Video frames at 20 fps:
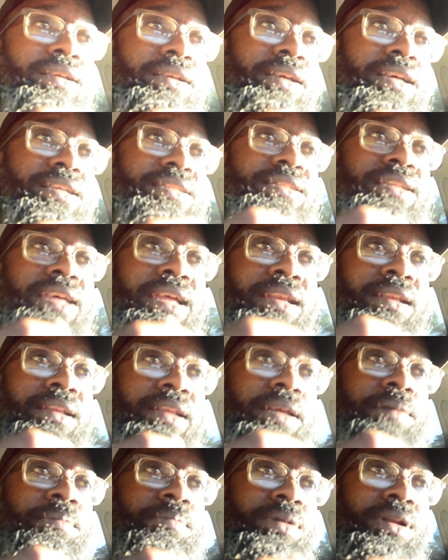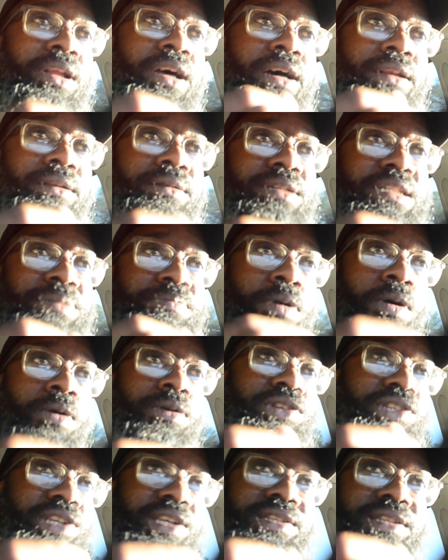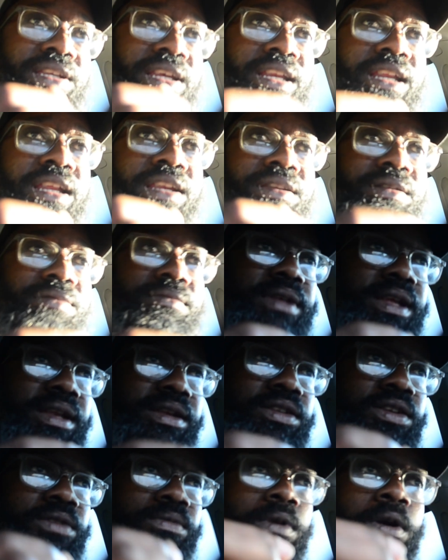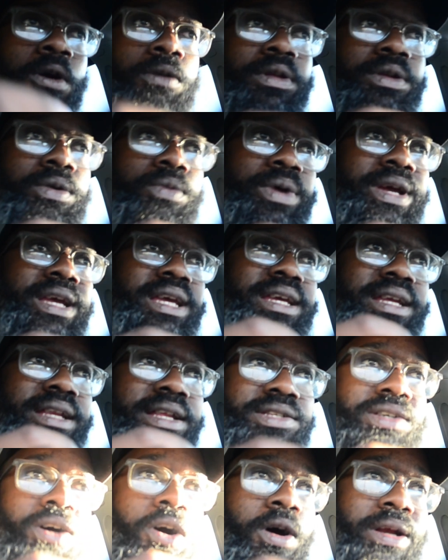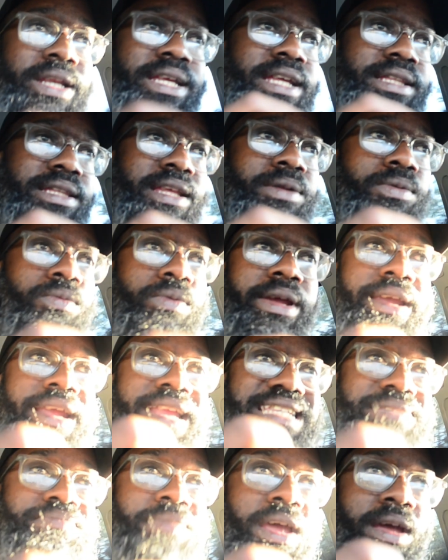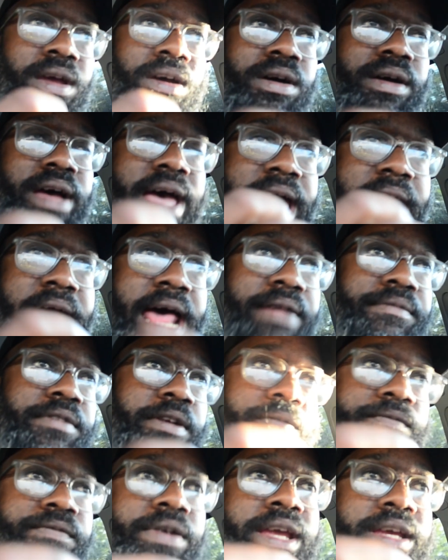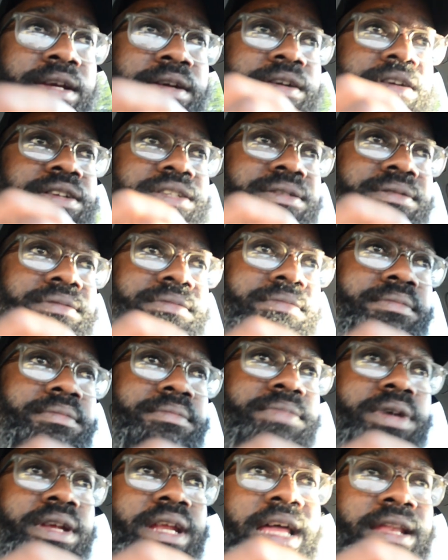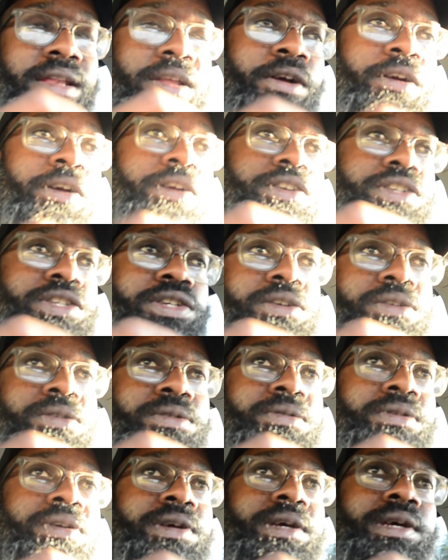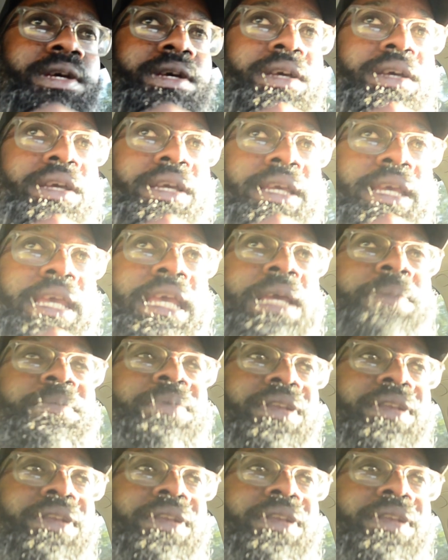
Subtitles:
gets that lit blunt and smoke just in it and you're rolling the weed, it's hard to get that weed smell out of your fingers. But I learned to keep